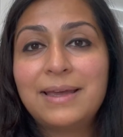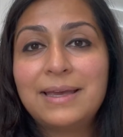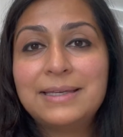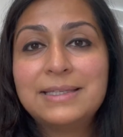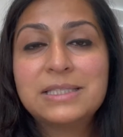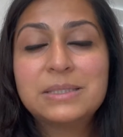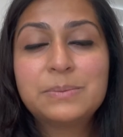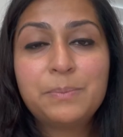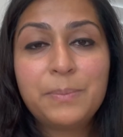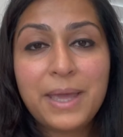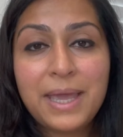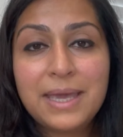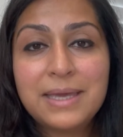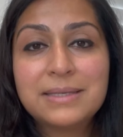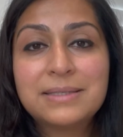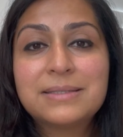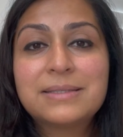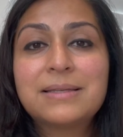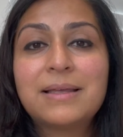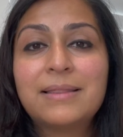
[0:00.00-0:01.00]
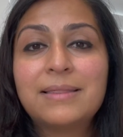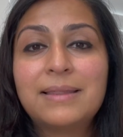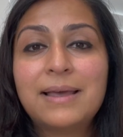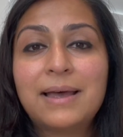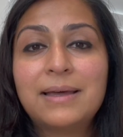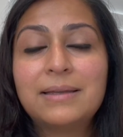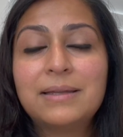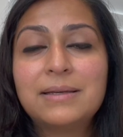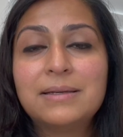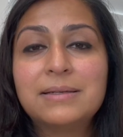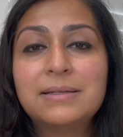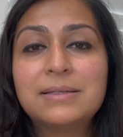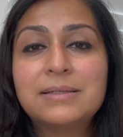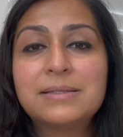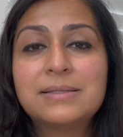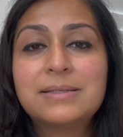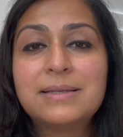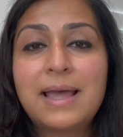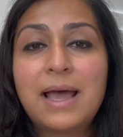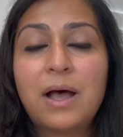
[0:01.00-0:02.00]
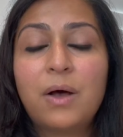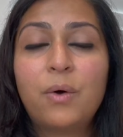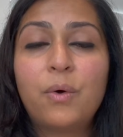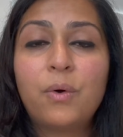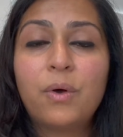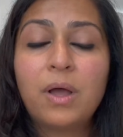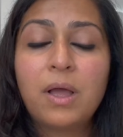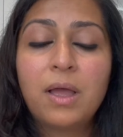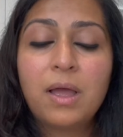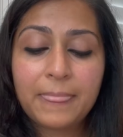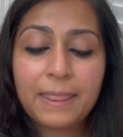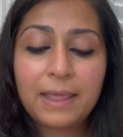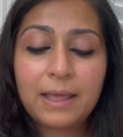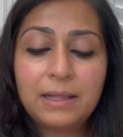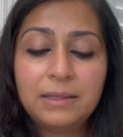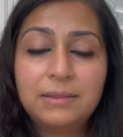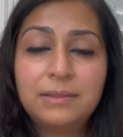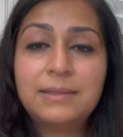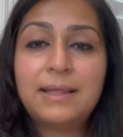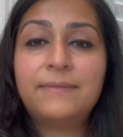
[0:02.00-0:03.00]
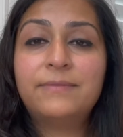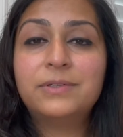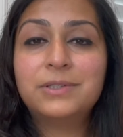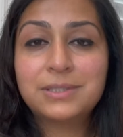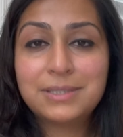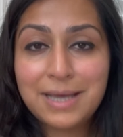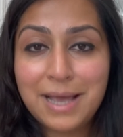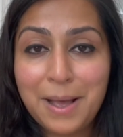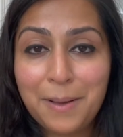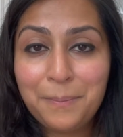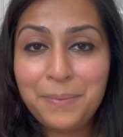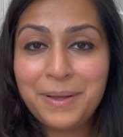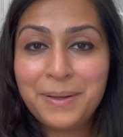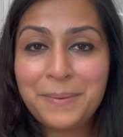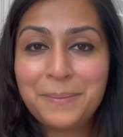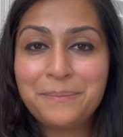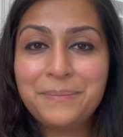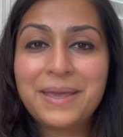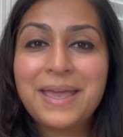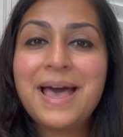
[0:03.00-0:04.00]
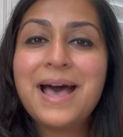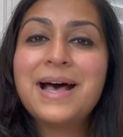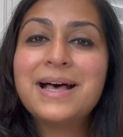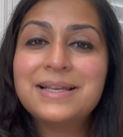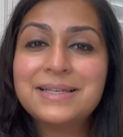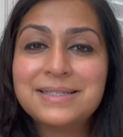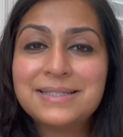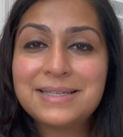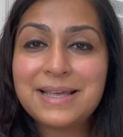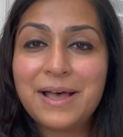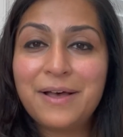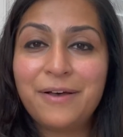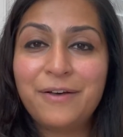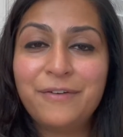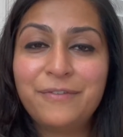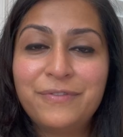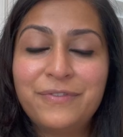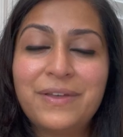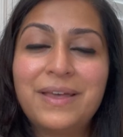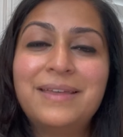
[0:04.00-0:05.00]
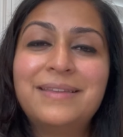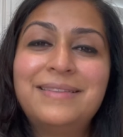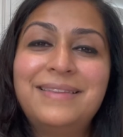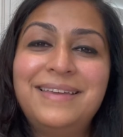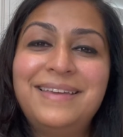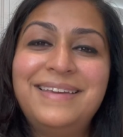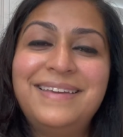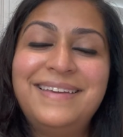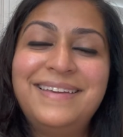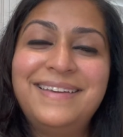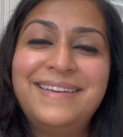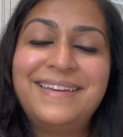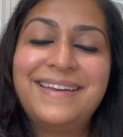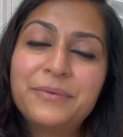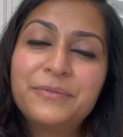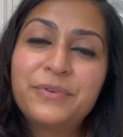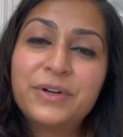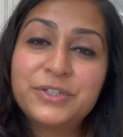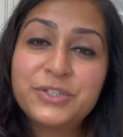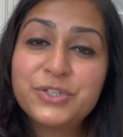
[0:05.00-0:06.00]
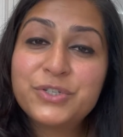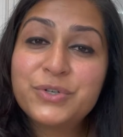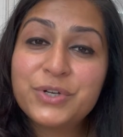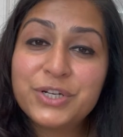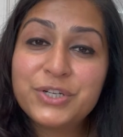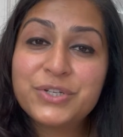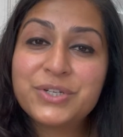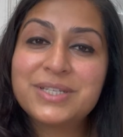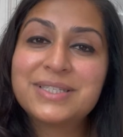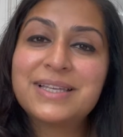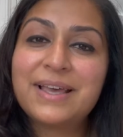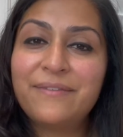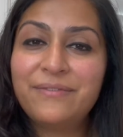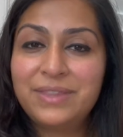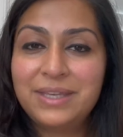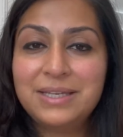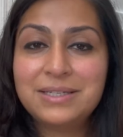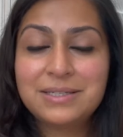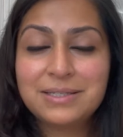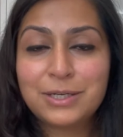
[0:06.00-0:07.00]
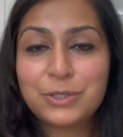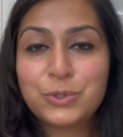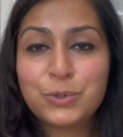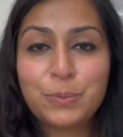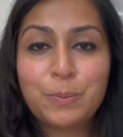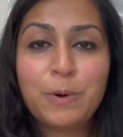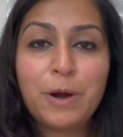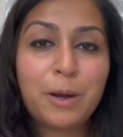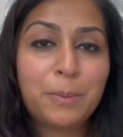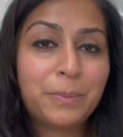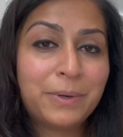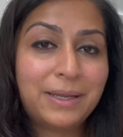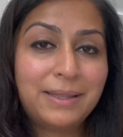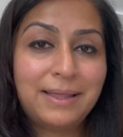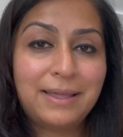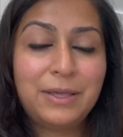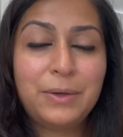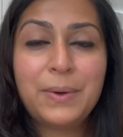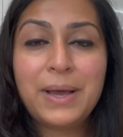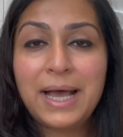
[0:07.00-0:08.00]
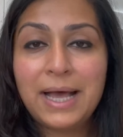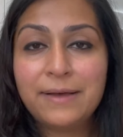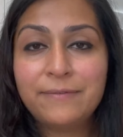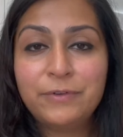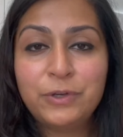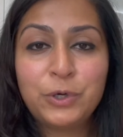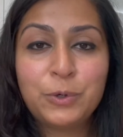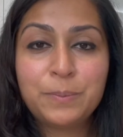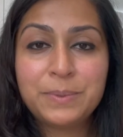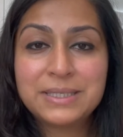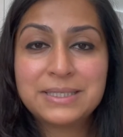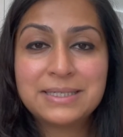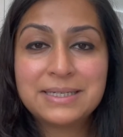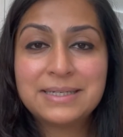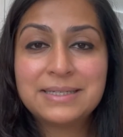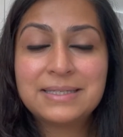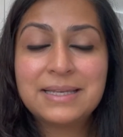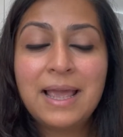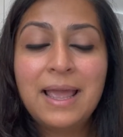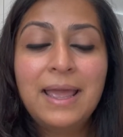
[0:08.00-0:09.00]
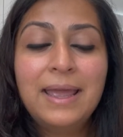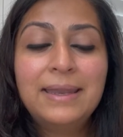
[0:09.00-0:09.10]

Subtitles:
a space that is now leveled up because of the registrations of the intellectual property that you have in your business.